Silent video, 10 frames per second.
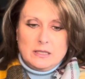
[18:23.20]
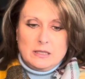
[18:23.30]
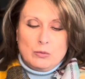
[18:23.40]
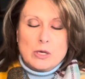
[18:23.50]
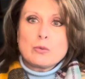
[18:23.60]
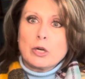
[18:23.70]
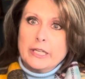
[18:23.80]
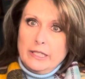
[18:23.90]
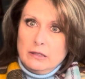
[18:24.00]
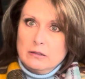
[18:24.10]
was
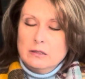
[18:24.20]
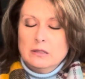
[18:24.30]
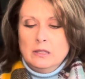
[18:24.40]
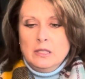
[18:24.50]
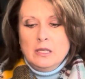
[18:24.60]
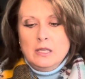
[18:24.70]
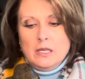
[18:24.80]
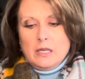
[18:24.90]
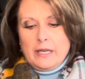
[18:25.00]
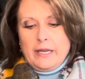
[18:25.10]
working,
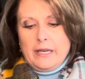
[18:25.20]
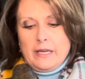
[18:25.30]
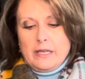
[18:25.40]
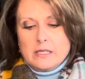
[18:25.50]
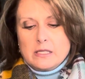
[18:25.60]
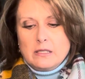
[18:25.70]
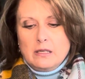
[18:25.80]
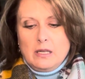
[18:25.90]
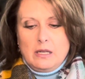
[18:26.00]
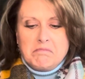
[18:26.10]
and
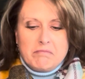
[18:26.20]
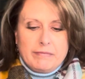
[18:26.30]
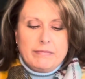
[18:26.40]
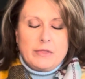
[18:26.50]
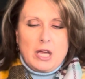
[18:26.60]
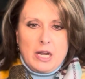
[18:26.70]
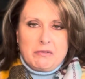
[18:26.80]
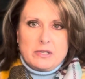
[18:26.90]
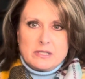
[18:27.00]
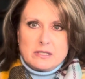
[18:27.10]
thought I
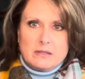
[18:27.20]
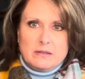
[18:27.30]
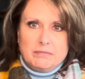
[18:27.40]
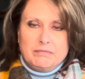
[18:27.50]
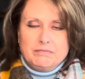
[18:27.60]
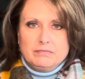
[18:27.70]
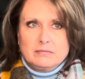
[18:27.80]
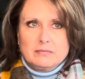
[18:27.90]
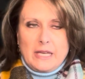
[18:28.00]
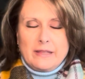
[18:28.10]
was,
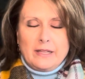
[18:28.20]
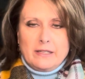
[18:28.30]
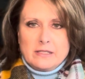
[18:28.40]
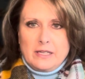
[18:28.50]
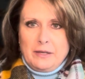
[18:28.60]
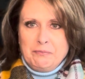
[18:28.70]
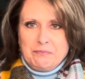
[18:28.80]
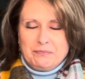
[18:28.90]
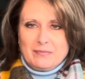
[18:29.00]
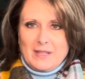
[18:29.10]
at that time,
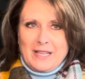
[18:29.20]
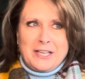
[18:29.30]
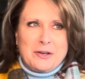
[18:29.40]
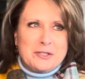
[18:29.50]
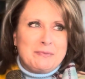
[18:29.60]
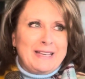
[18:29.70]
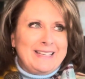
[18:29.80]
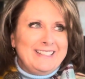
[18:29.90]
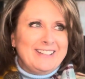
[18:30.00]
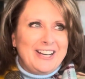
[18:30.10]
I think I was
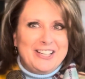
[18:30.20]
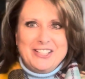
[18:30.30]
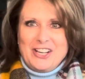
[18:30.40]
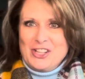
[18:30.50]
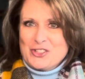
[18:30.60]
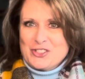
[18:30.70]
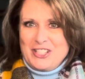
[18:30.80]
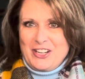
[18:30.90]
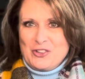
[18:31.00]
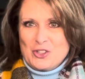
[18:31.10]
making $9 an
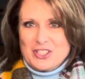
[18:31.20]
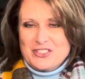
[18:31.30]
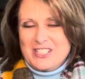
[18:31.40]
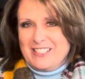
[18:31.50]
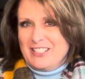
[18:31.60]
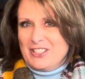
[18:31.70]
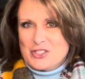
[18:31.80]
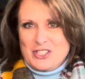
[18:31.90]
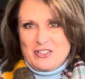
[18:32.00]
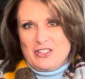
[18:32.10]
hour or $10
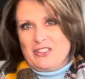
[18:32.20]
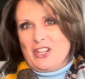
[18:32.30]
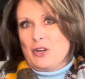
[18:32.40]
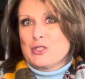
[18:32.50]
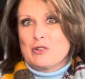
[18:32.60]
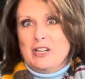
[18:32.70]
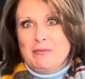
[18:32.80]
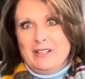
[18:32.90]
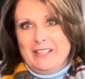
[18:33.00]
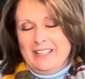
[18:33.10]
an hour. I thought it was great
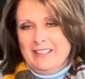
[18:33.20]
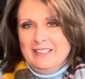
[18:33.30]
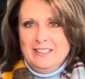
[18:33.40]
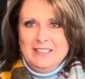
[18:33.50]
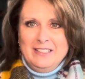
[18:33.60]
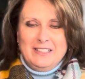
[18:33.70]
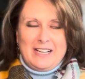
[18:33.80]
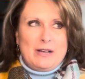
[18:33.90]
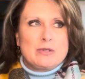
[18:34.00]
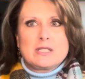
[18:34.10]
money.
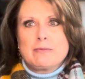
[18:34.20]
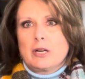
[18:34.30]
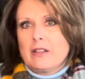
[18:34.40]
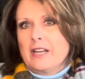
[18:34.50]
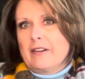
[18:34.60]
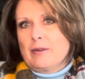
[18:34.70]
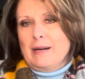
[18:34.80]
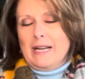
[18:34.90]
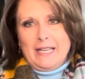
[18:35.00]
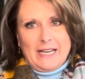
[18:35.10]
I was smarter than
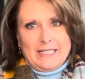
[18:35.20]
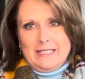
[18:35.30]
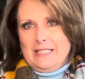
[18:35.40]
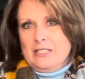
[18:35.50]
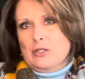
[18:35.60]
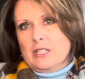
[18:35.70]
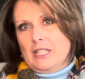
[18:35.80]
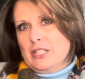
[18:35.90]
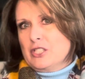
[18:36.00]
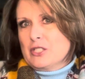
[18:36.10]
everybody. I didn't need to go to
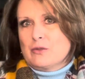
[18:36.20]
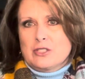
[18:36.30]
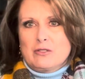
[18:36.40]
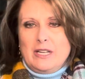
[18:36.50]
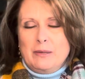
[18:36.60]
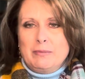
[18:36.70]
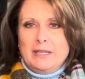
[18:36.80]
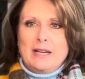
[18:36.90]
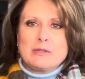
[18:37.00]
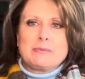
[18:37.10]
college. This was great, but I